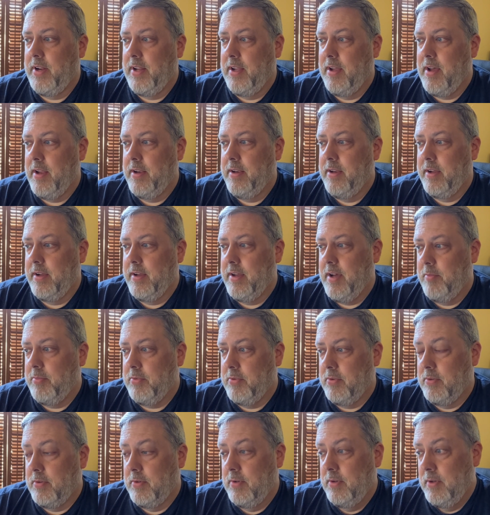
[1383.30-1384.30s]
gotten a
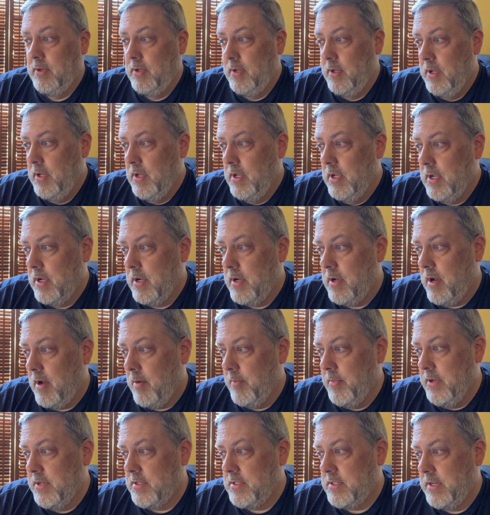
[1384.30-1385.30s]
couple
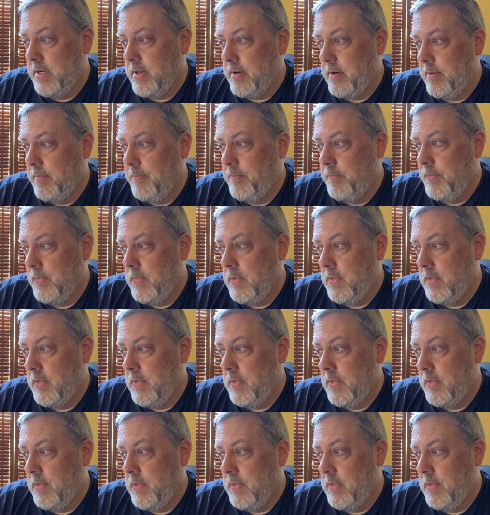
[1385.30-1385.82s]
comments here.